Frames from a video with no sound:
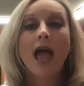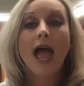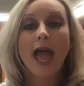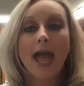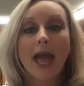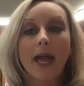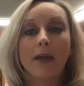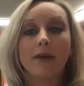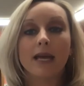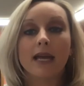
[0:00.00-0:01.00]
A,
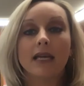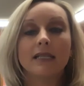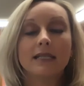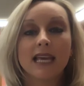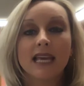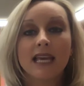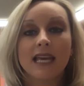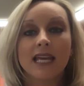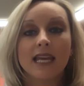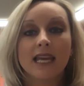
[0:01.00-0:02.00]
B,
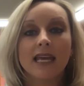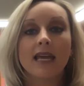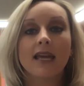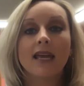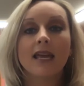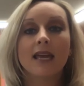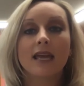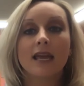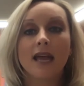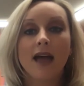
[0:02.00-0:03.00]
C, D,
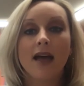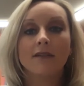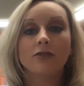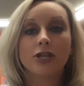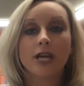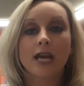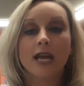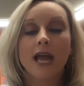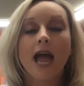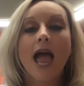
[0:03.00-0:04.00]
E, F,
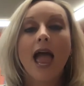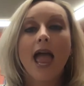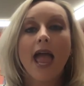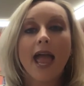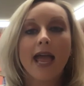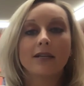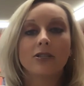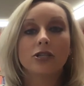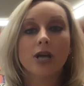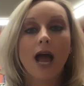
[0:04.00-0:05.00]
G,
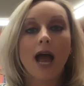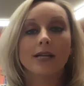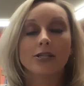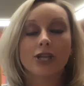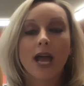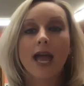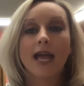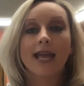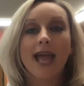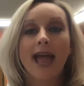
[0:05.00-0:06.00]
H, I,
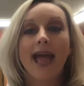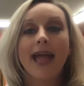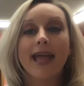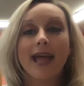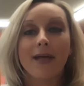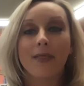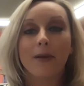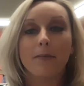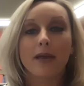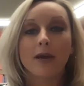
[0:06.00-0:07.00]
J, K, L,
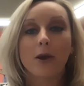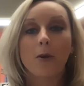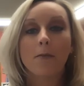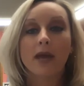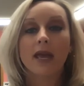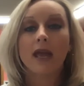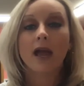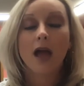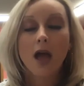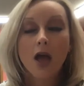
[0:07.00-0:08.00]
M, N, O, P,
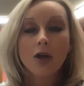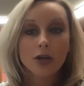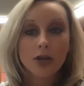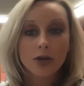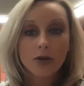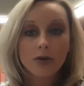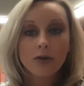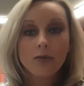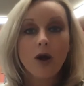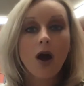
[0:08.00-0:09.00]

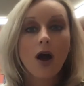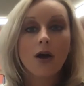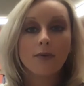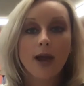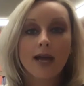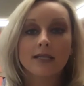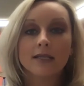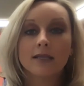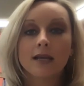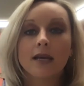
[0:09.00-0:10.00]
Q, R,
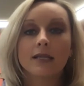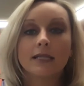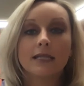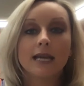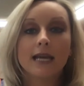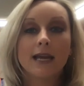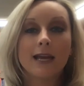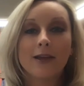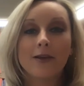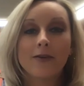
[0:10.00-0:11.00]
S, T,
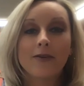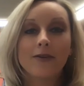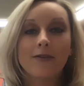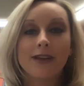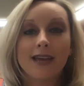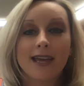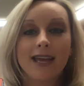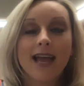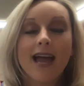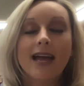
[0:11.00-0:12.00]
U,
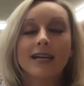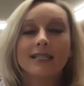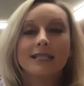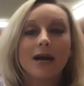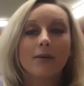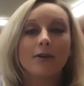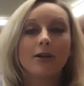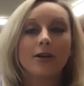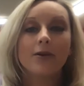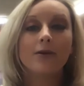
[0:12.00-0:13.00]
V,
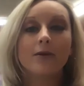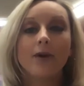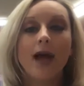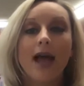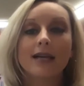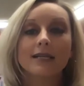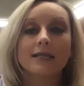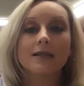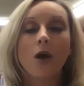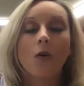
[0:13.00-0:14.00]
W, X,
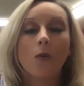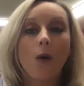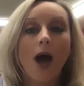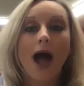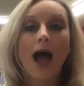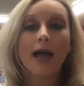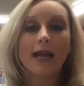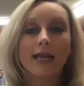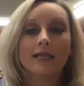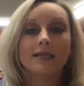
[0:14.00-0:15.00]
Y,
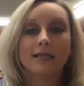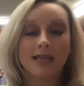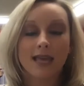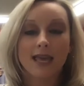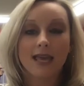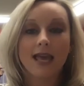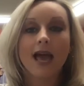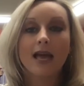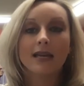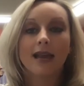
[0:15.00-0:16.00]
and Z.
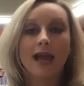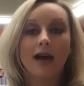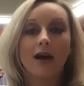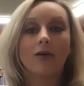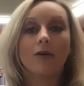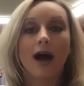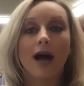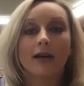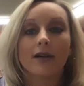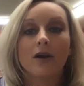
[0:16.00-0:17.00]
Now
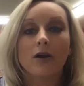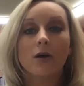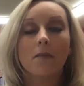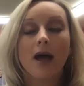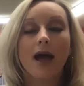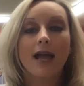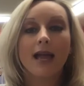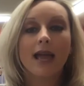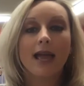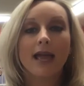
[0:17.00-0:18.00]
I know my
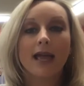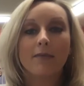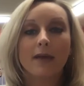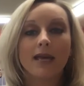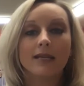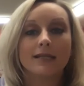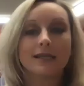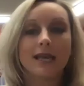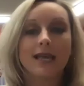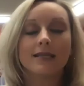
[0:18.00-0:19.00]

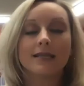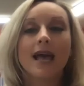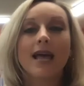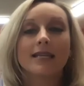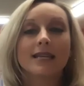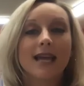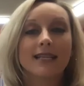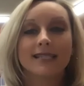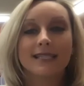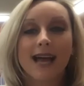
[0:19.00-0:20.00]
ABCs.
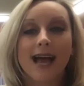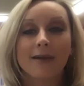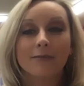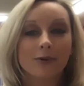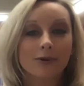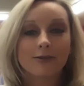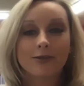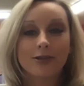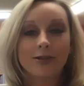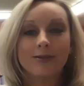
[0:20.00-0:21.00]
Next time,
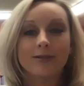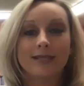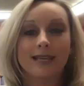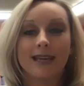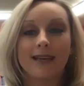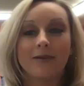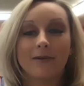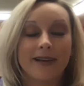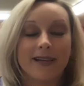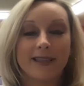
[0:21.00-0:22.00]
won't you sing
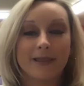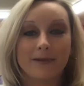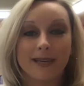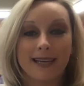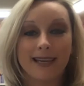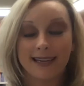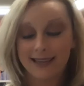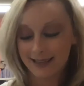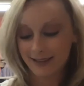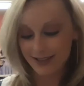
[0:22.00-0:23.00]
with me?
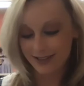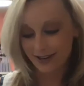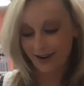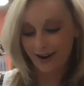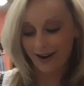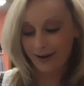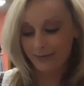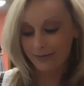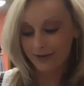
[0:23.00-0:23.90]
Good job.